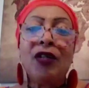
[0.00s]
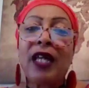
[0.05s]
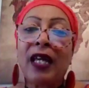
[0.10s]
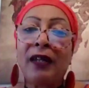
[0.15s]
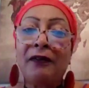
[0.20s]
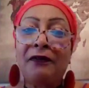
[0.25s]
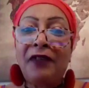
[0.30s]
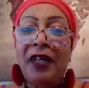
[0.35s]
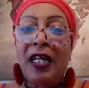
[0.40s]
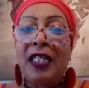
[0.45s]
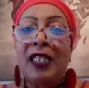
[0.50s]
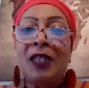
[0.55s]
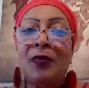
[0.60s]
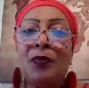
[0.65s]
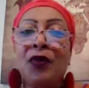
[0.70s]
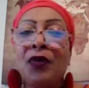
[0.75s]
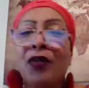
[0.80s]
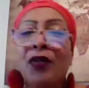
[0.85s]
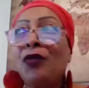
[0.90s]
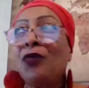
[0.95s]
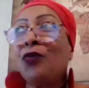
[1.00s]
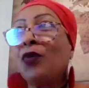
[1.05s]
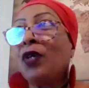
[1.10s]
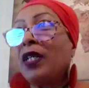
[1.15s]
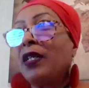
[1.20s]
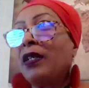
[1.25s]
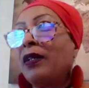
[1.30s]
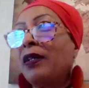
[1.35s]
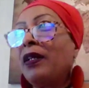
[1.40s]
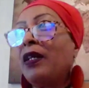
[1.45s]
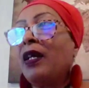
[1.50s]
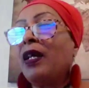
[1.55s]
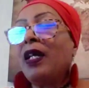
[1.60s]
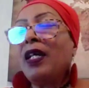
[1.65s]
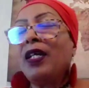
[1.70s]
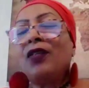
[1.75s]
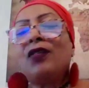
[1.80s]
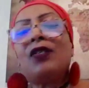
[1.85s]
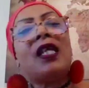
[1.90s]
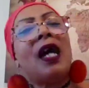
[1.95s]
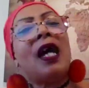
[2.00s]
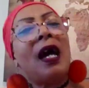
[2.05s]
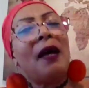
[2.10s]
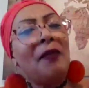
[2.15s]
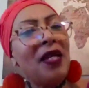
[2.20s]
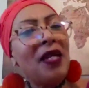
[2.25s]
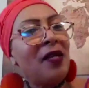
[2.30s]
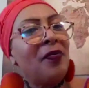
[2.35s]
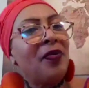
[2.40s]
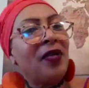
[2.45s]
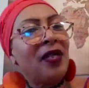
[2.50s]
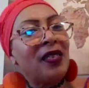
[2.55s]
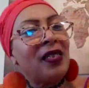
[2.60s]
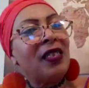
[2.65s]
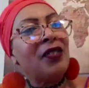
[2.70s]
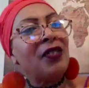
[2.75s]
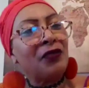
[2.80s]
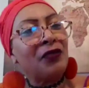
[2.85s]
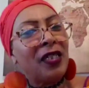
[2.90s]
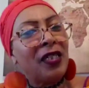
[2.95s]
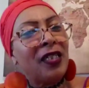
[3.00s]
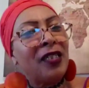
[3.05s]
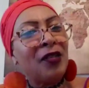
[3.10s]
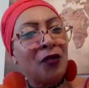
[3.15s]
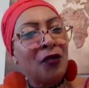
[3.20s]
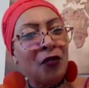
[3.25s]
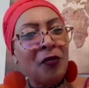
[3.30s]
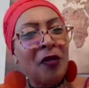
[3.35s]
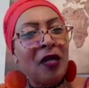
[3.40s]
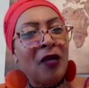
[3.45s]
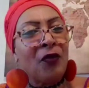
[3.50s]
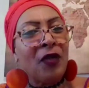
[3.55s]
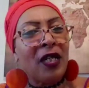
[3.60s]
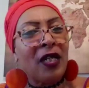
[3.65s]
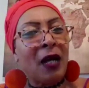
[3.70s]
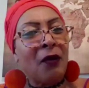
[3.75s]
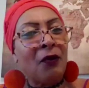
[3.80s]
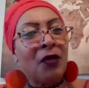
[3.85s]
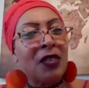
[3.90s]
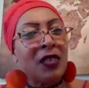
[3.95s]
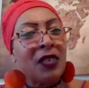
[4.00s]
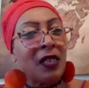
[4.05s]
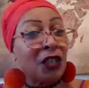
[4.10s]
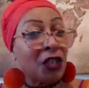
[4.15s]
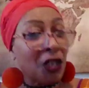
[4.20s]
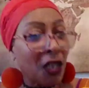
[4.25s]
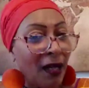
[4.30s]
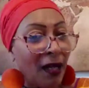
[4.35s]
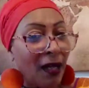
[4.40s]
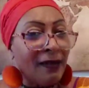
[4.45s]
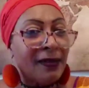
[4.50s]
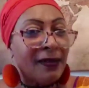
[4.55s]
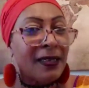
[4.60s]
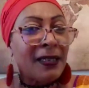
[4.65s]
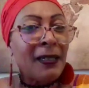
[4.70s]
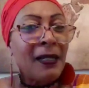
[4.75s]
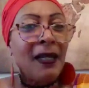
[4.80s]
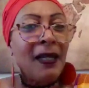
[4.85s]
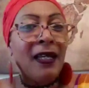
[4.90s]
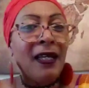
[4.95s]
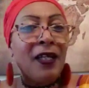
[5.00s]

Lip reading: Look at Facebook, you wonder, how many persons really know me when I was a child?